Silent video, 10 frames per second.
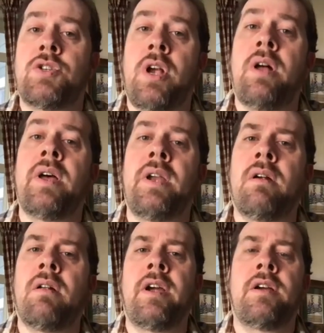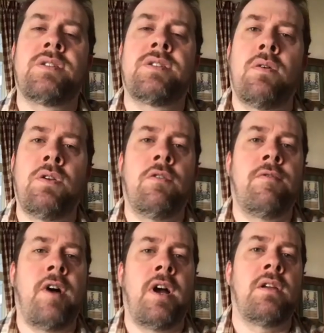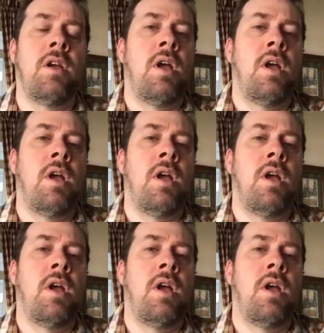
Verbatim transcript: trailhead area. So you'll find